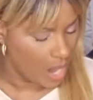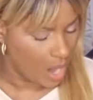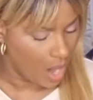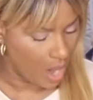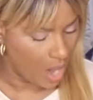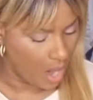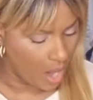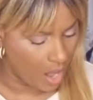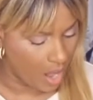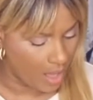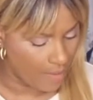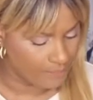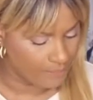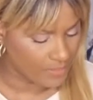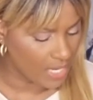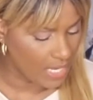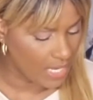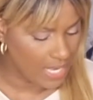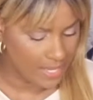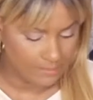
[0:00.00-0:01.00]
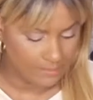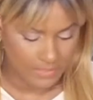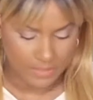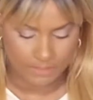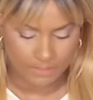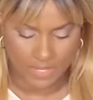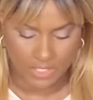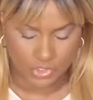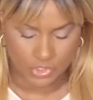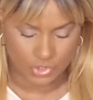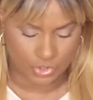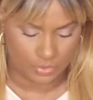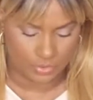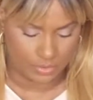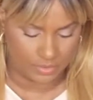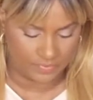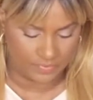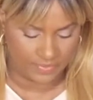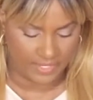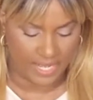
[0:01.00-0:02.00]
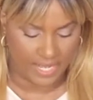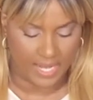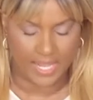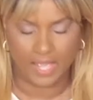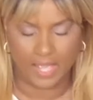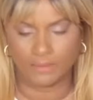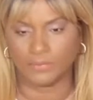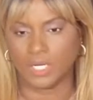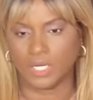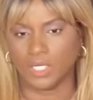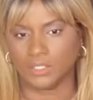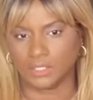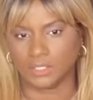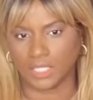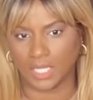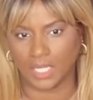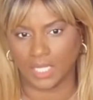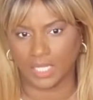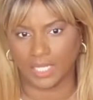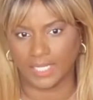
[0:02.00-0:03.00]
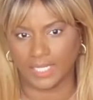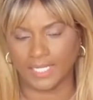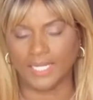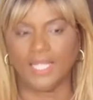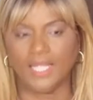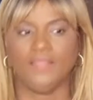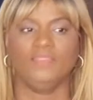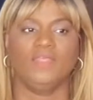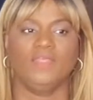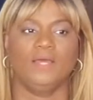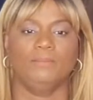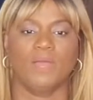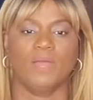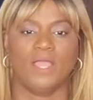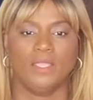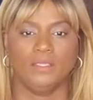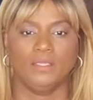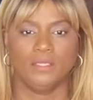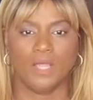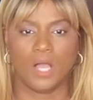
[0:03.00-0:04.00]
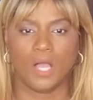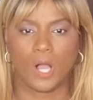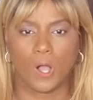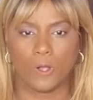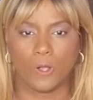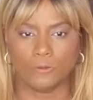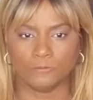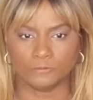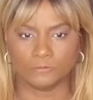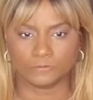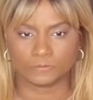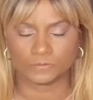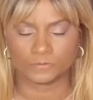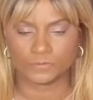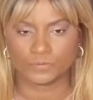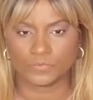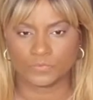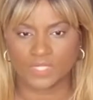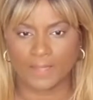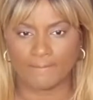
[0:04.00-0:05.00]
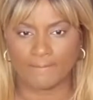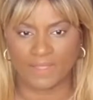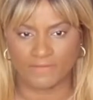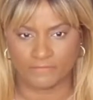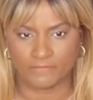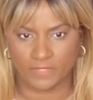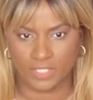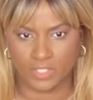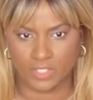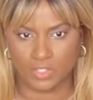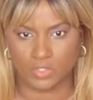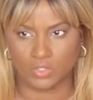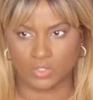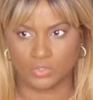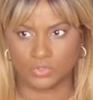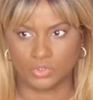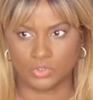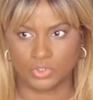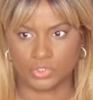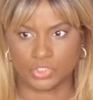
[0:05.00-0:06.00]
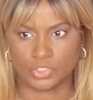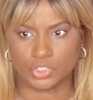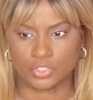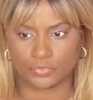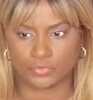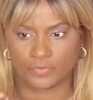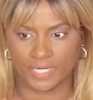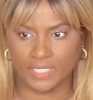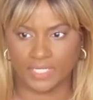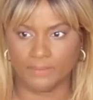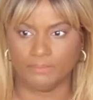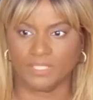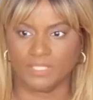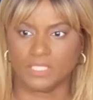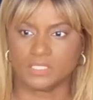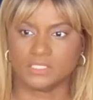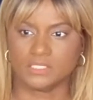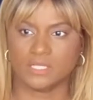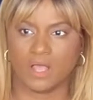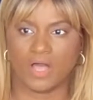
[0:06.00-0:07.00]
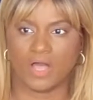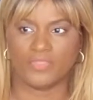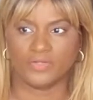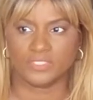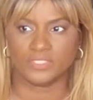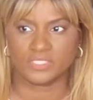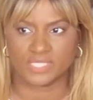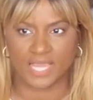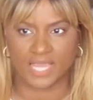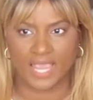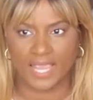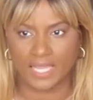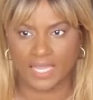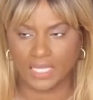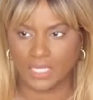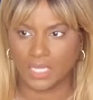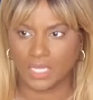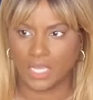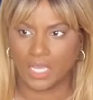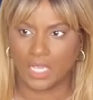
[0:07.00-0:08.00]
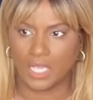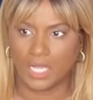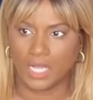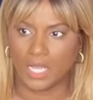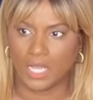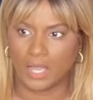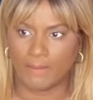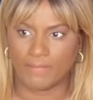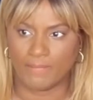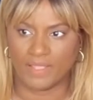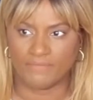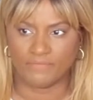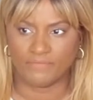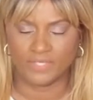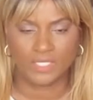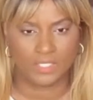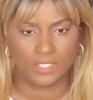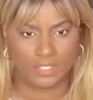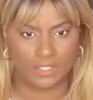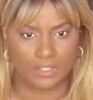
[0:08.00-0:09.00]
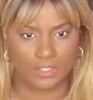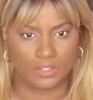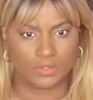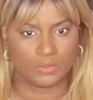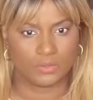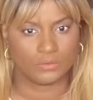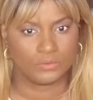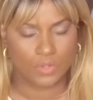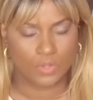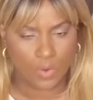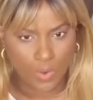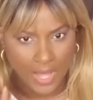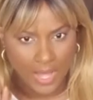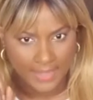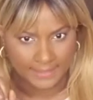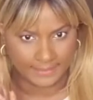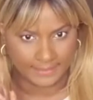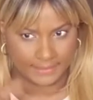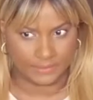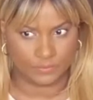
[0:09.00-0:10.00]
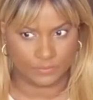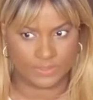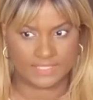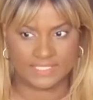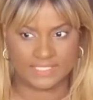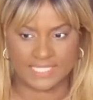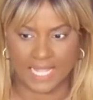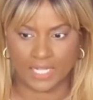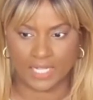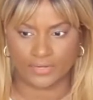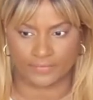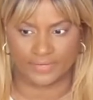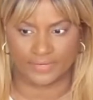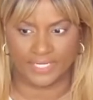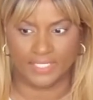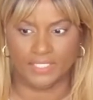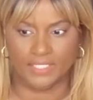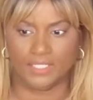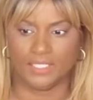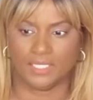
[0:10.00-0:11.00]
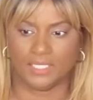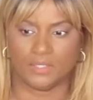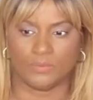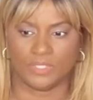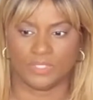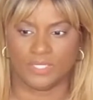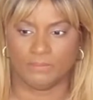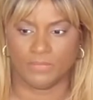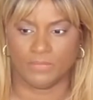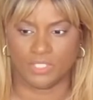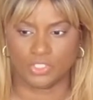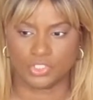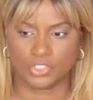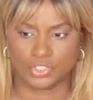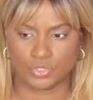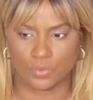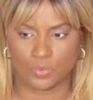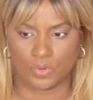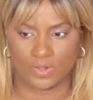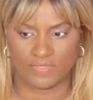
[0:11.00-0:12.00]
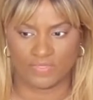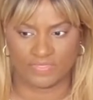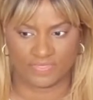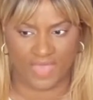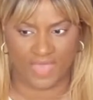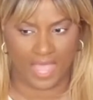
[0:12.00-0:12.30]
Let me make sure that I am online and that my video looks great because the other day my video quality was not great, and I want to make sure